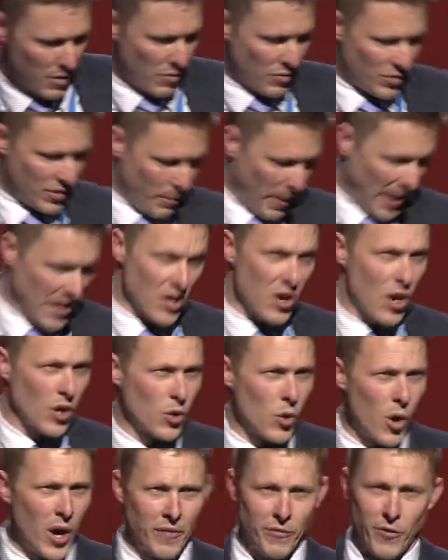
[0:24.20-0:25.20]
depended on
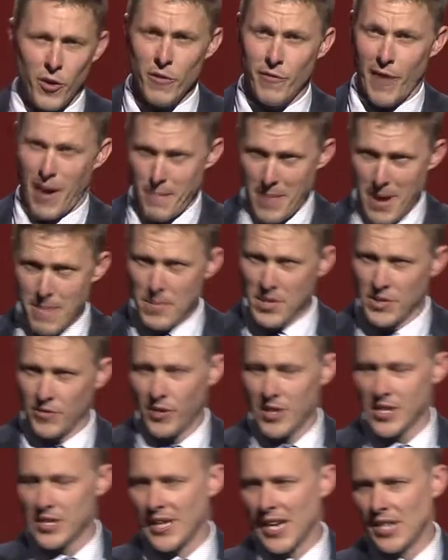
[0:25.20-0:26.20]
quite a few of our members for
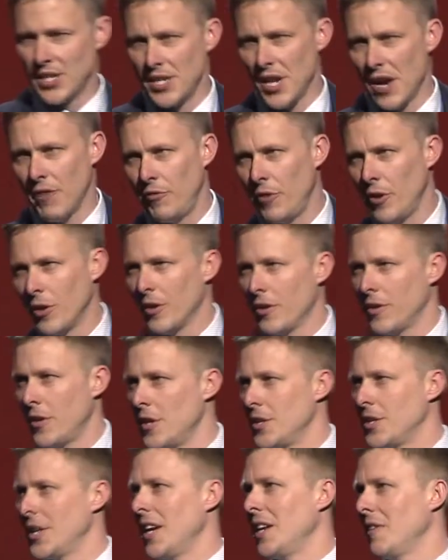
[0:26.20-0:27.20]
this. Actually, no fewer than
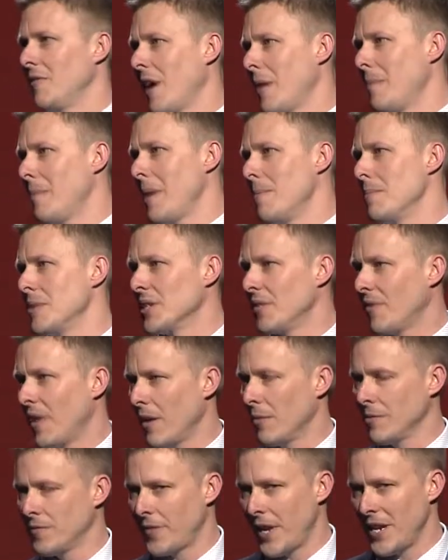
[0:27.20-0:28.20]
13 of our members have
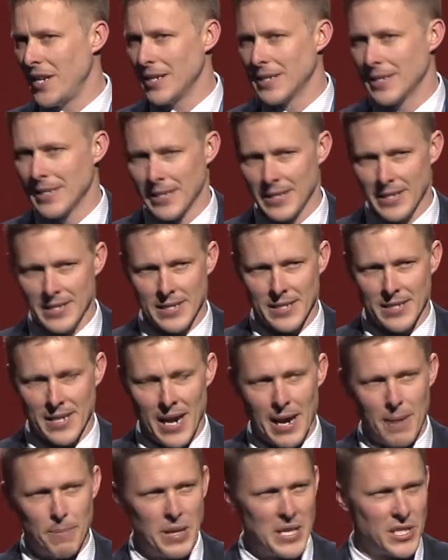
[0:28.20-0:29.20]
helped feed into this
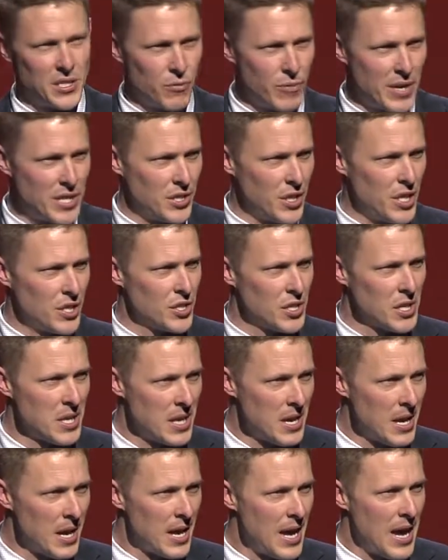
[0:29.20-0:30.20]
piece of research.
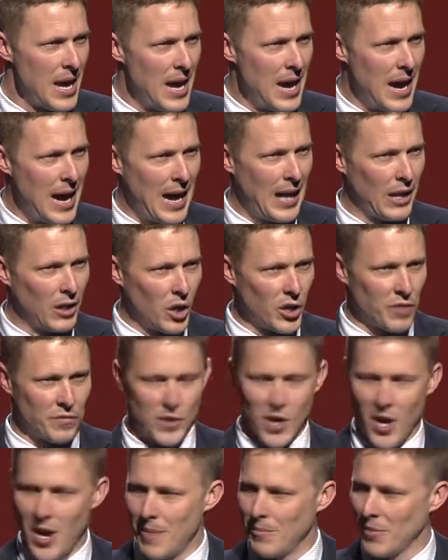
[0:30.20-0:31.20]
A lot of
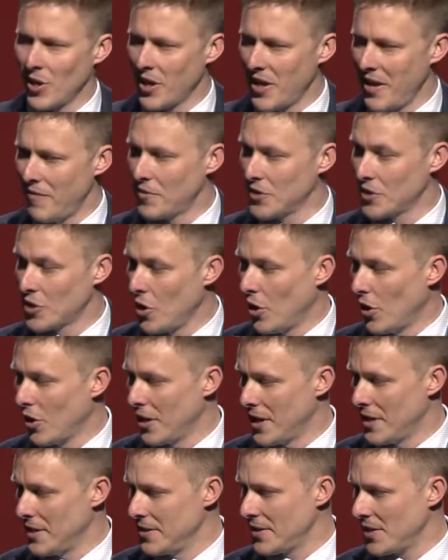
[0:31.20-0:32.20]
time, a lot of effort's gone
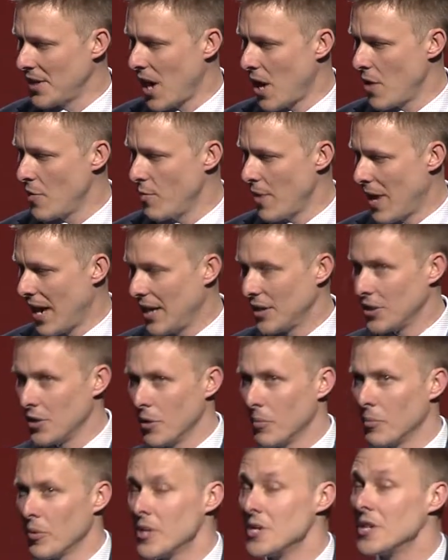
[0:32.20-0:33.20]
in, so I do
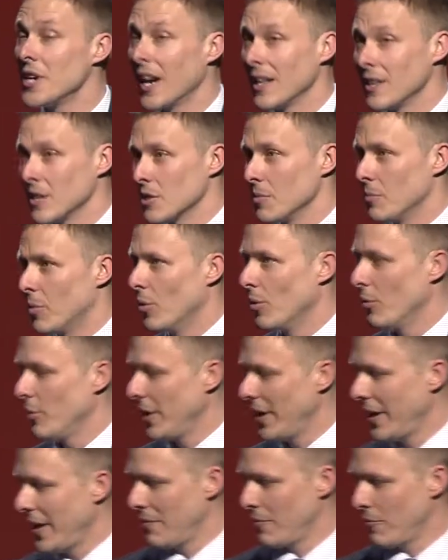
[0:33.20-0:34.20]
appreciate the support we
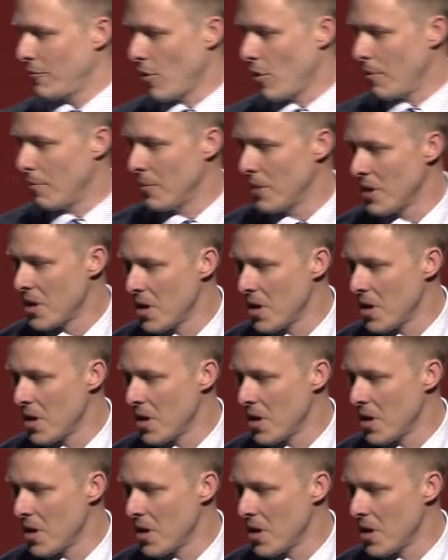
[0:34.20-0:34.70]
get from